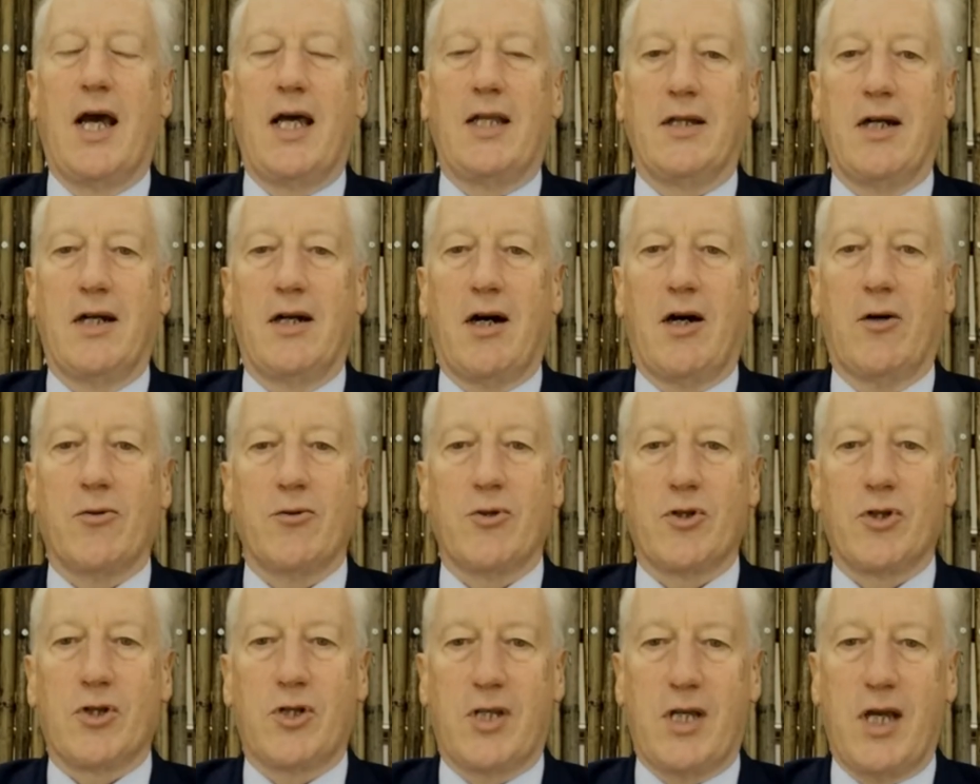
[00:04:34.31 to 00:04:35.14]
and their
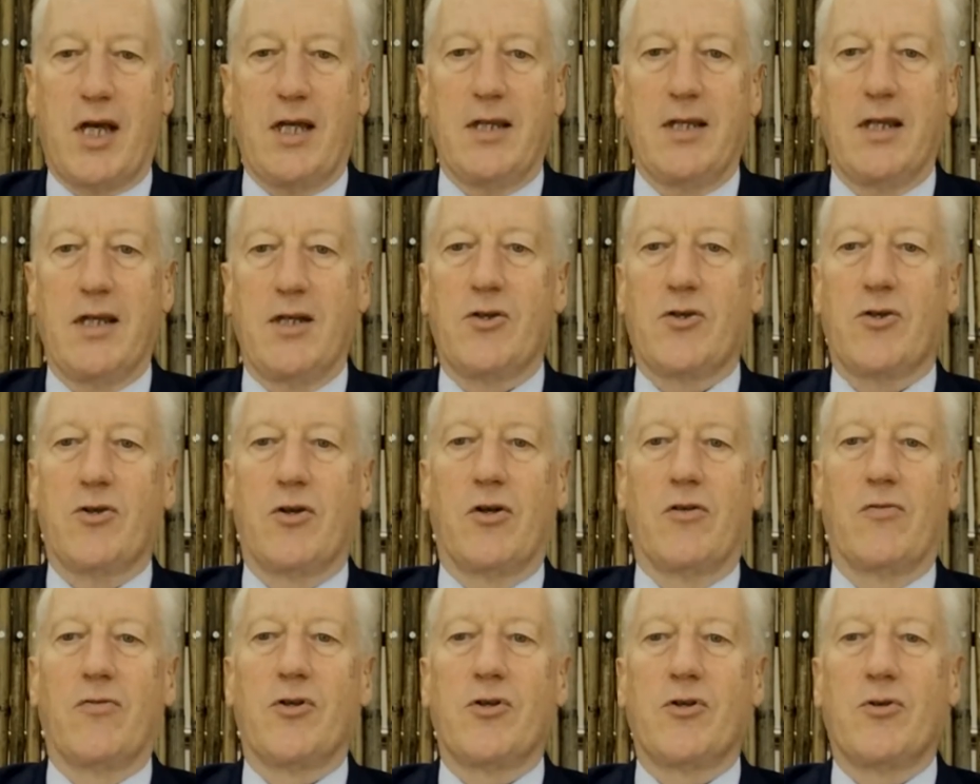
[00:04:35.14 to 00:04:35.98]
outstanding
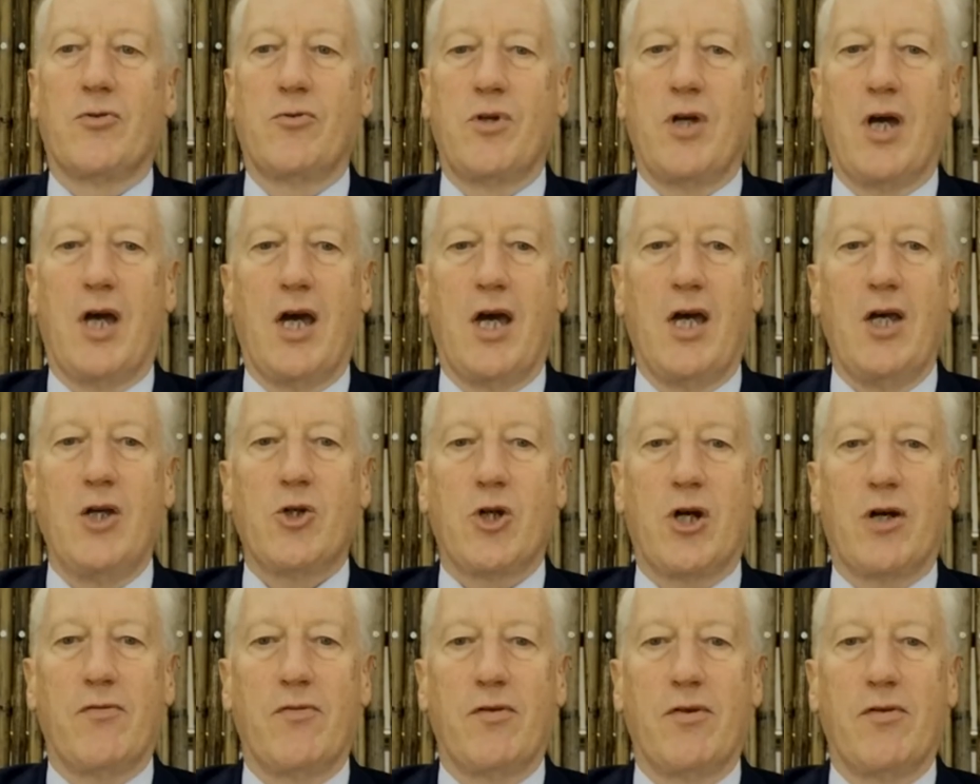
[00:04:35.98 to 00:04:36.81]
service to
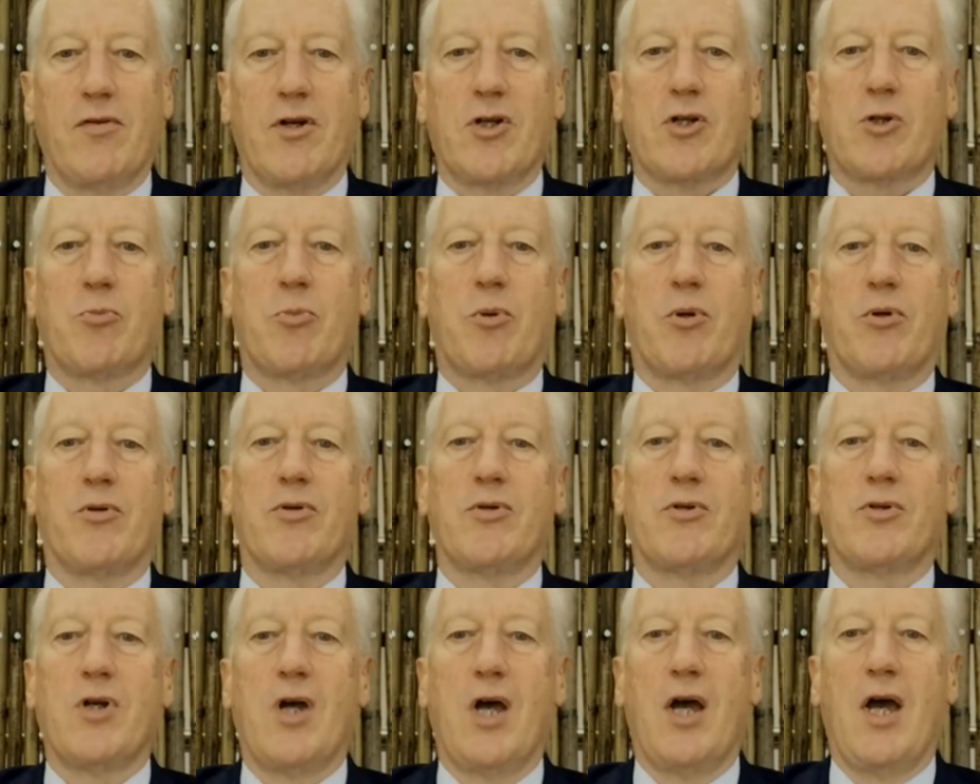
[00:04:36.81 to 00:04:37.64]
the HIV
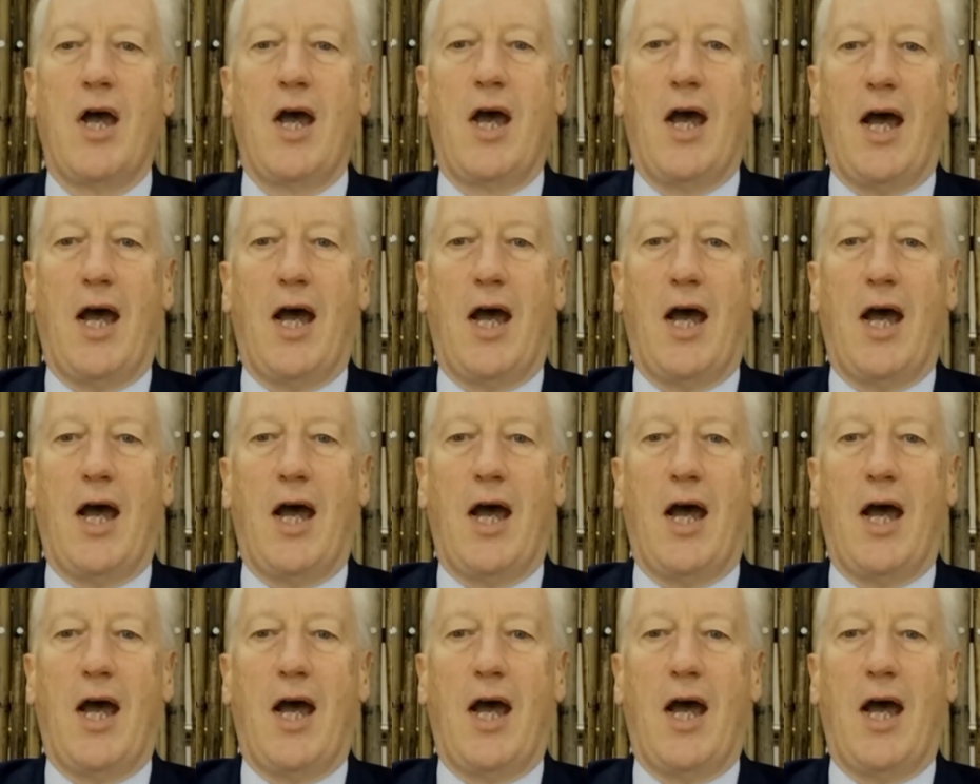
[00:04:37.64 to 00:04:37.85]
response